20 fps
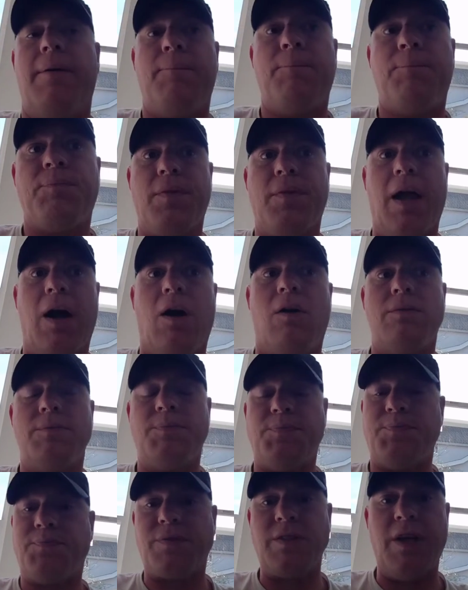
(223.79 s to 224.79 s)
Now,
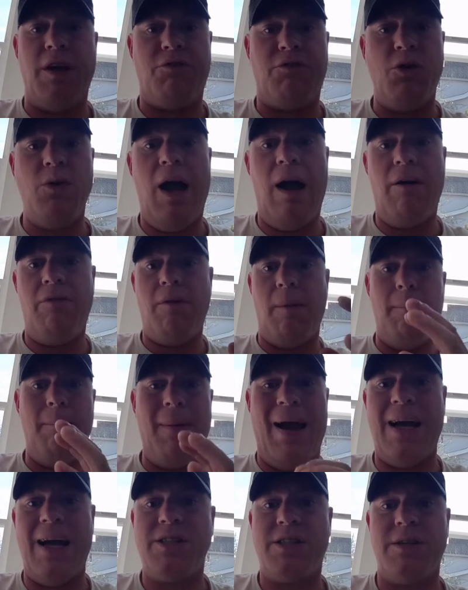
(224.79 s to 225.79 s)
if you have a
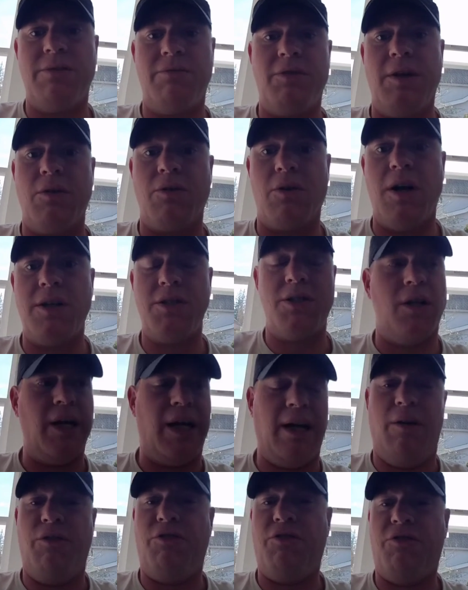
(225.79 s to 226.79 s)
massively like a
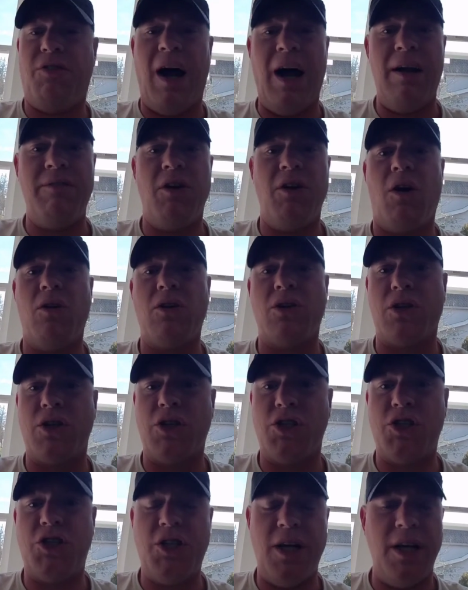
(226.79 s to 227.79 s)
$5
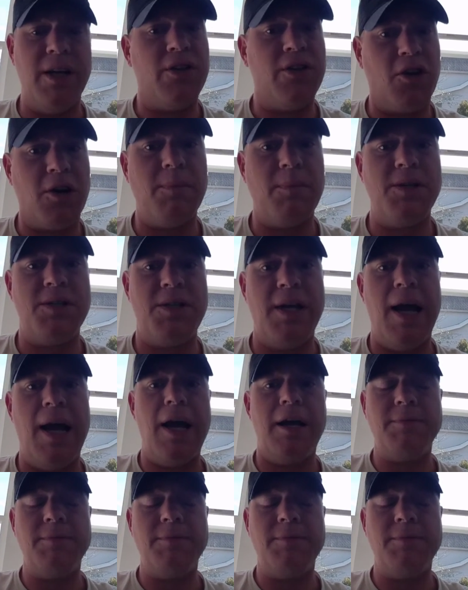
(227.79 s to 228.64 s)
shit thermostat,